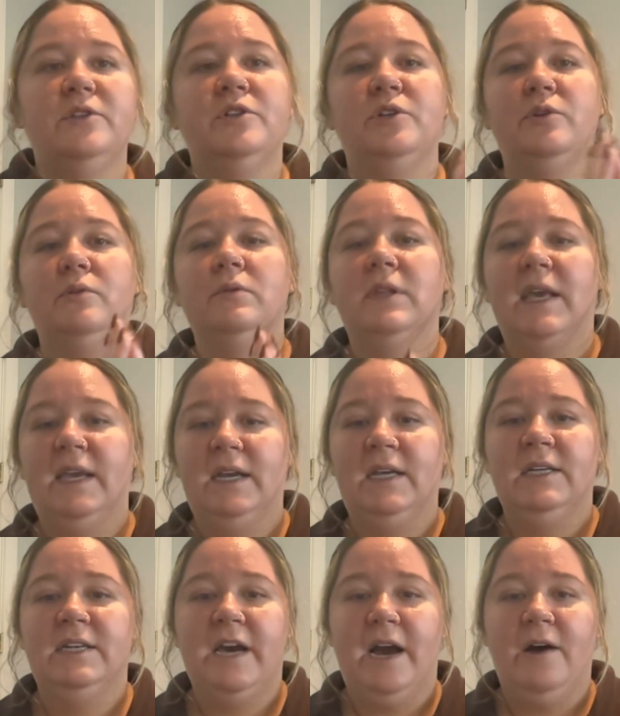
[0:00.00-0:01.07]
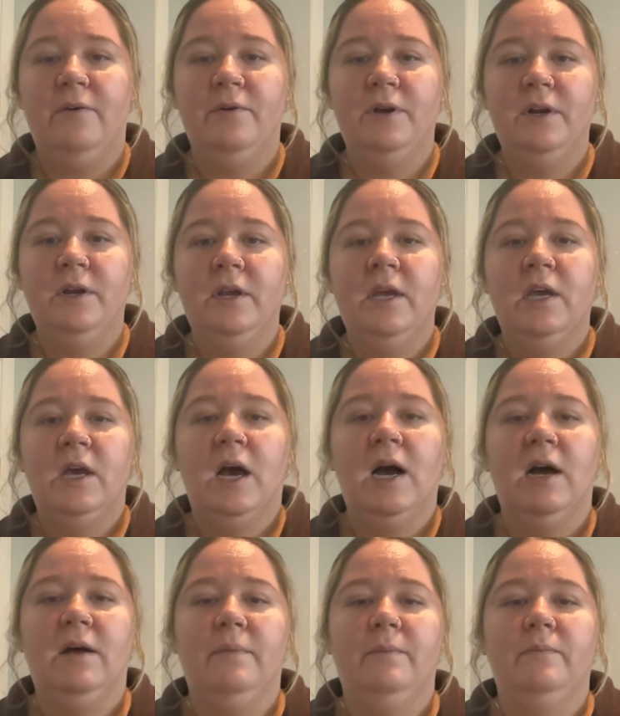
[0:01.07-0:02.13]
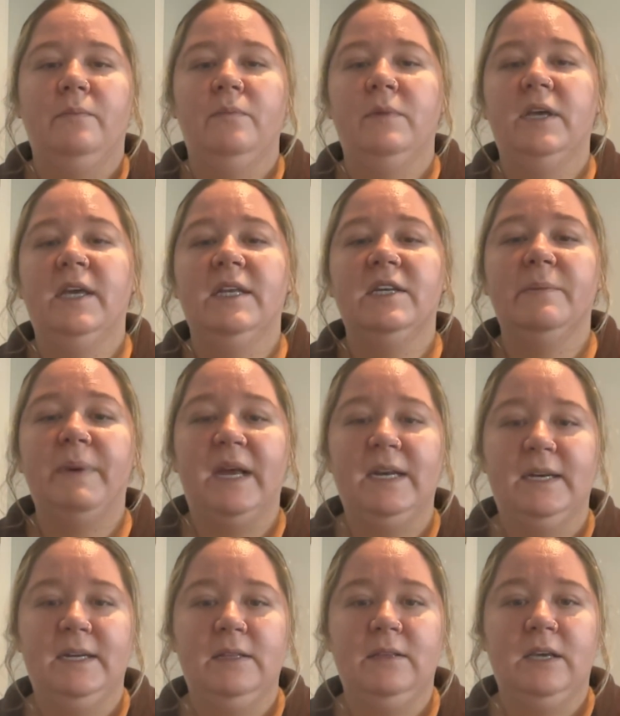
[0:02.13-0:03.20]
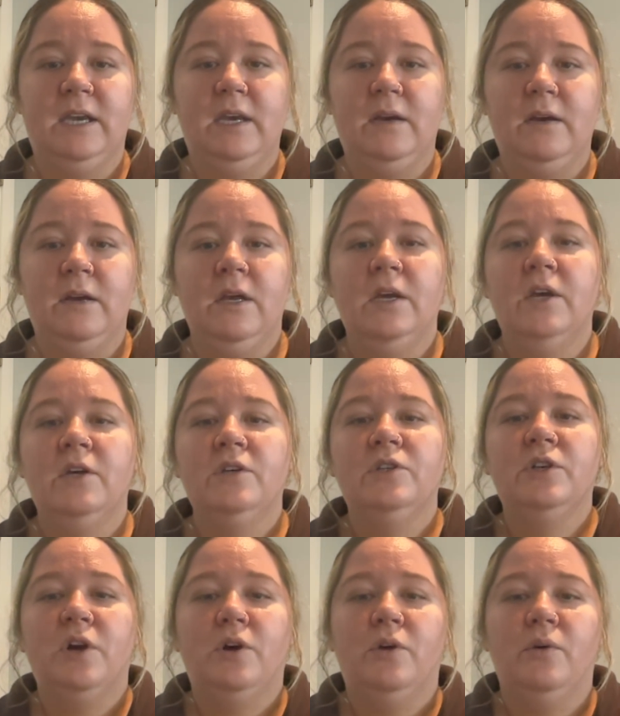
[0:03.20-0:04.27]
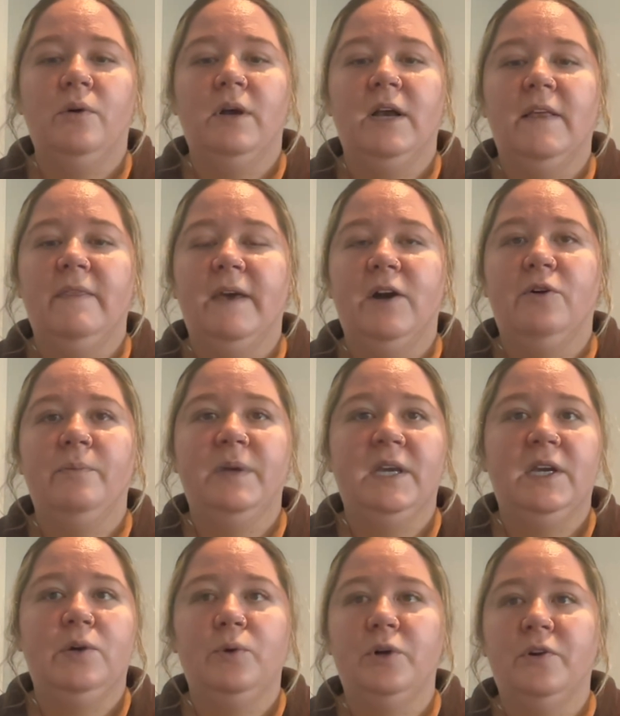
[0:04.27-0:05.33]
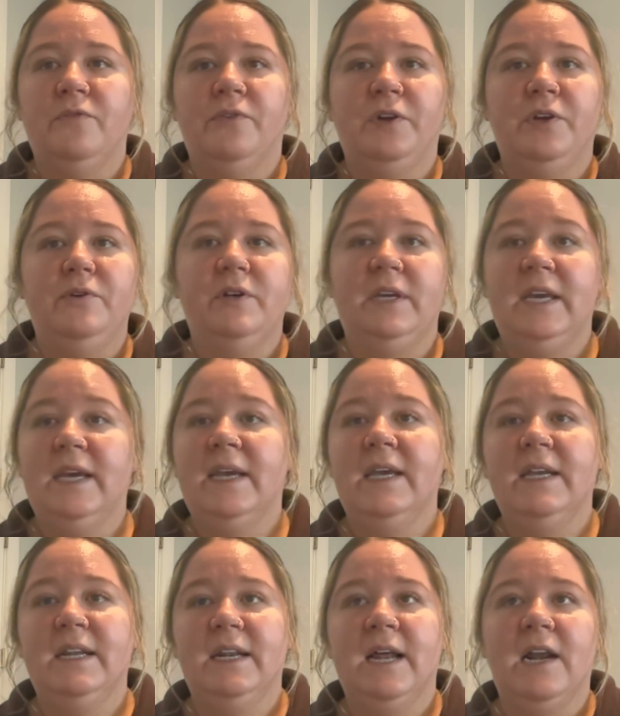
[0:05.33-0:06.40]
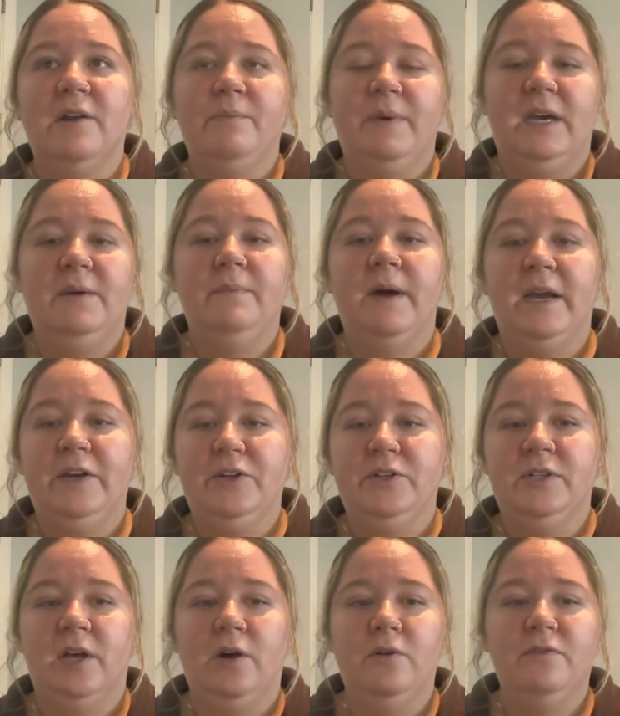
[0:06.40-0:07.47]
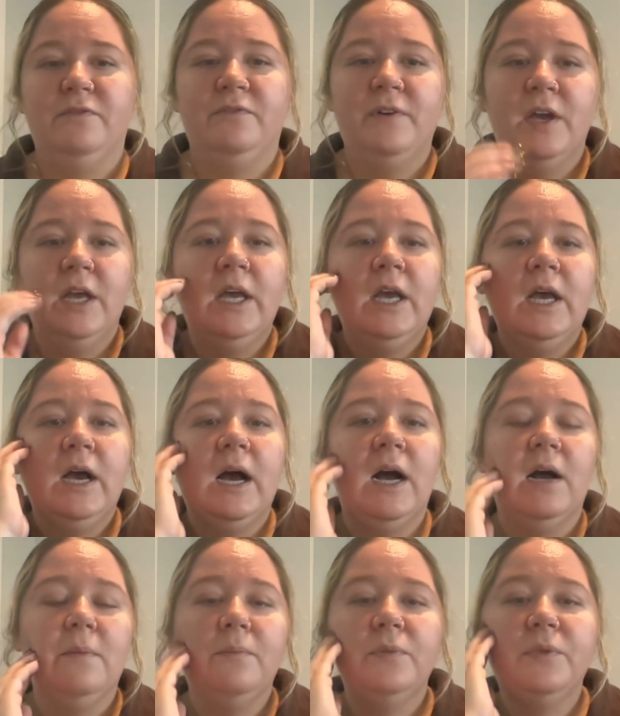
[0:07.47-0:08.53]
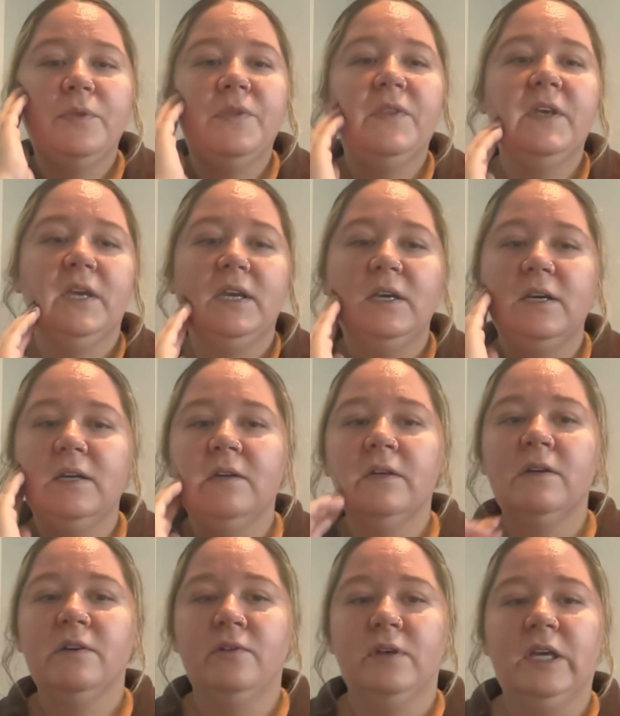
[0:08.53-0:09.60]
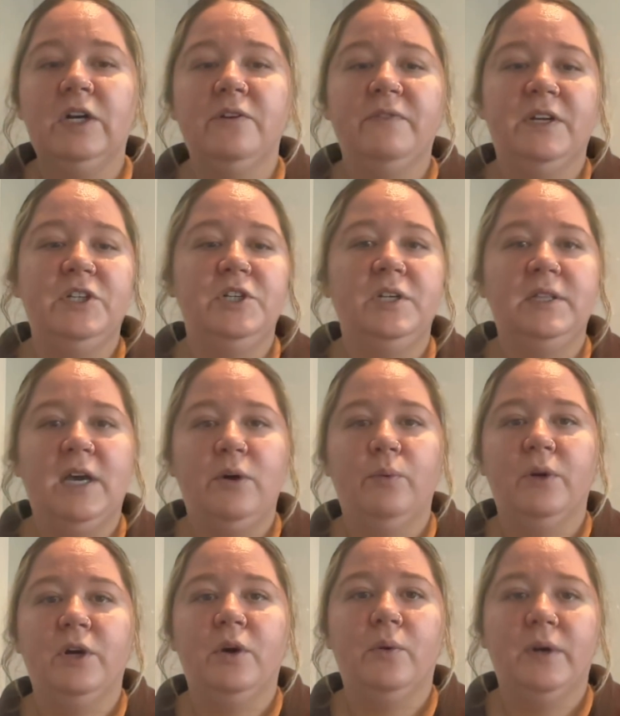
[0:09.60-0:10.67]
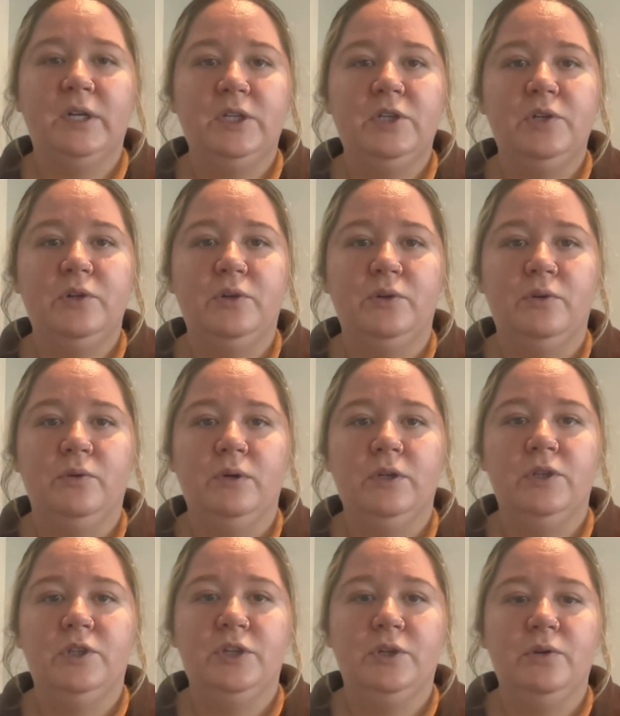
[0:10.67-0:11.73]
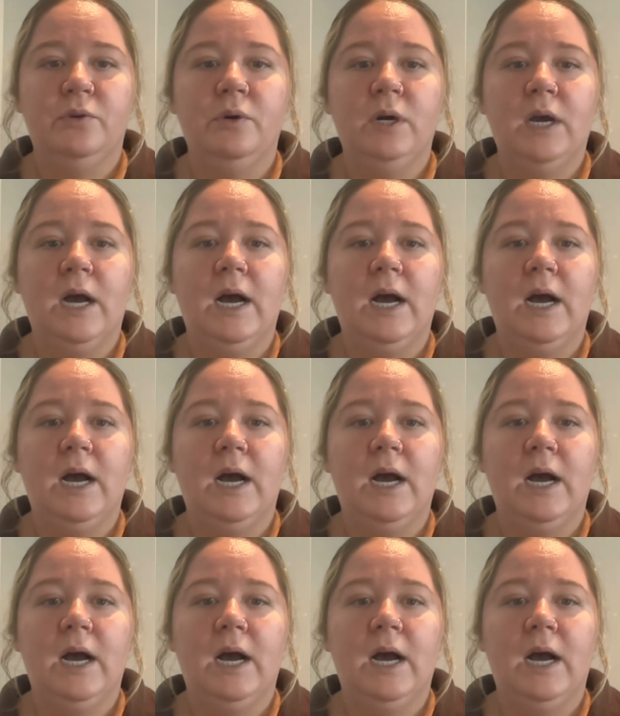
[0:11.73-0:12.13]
to laying down independently. So that'll be in order for you to get in and out of bed by yourself. The intervention that we're going to do